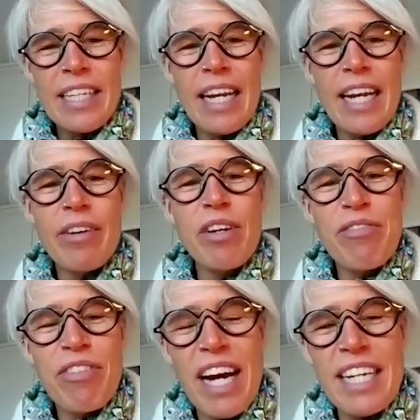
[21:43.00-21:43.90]

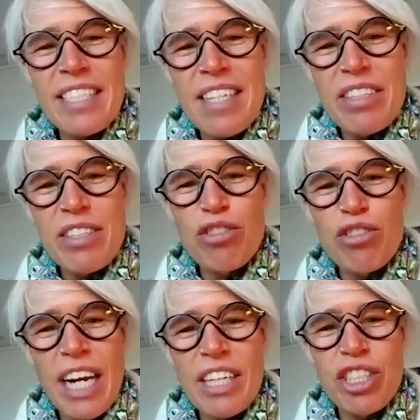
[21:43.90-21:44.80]
clarifies the
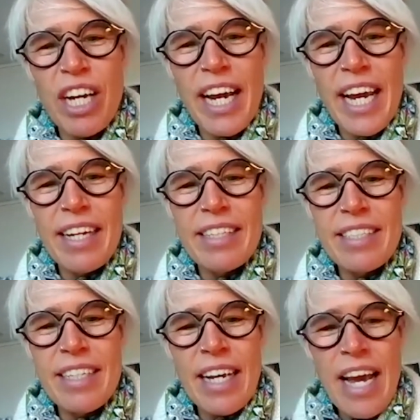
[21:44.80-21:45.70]
structure and
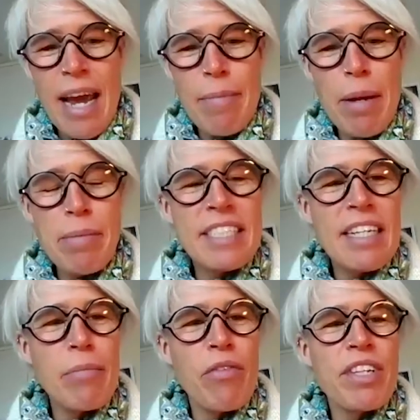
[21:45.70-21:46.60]
maybe
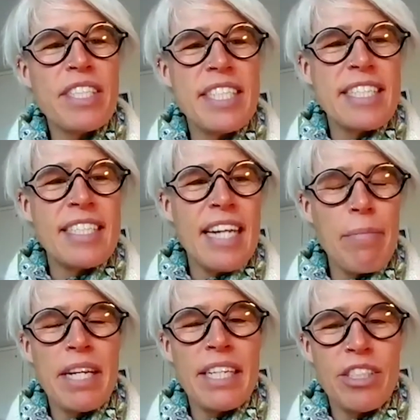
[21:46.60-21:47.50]
some of the
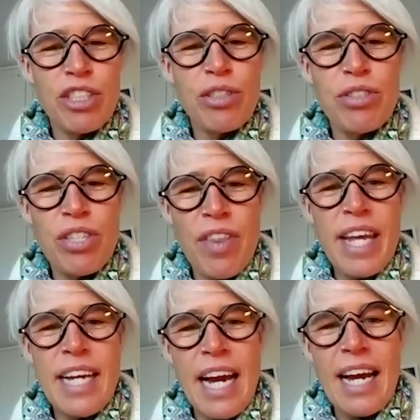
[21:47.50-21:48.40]
systemic issues
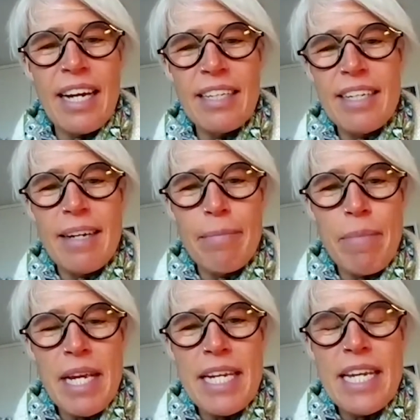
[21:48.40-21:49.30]
that are
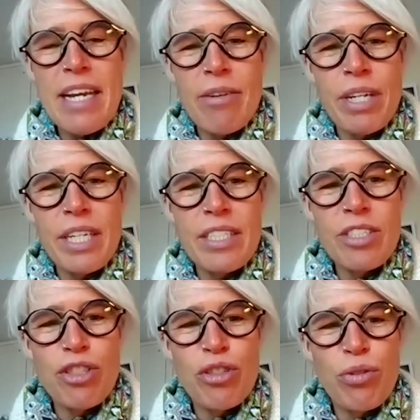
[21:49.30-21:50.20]

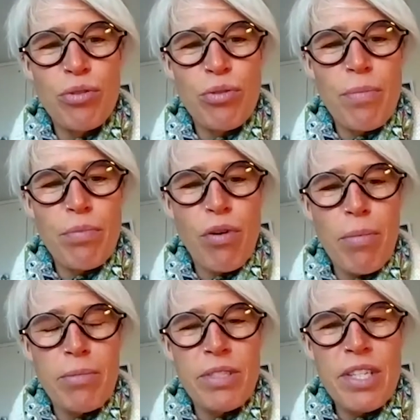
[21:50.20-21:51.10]
inherent to the
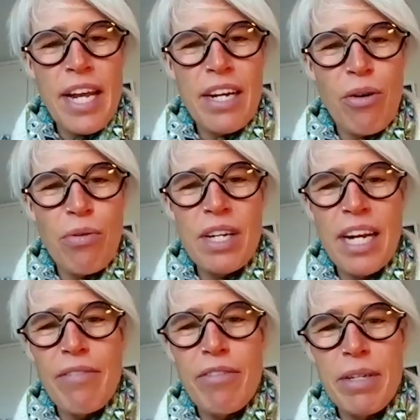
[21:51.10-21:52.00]
problems that local
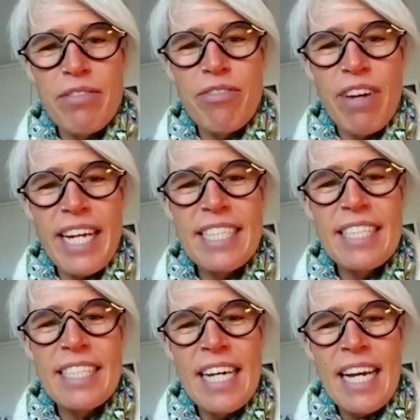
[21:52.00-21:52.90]
government face,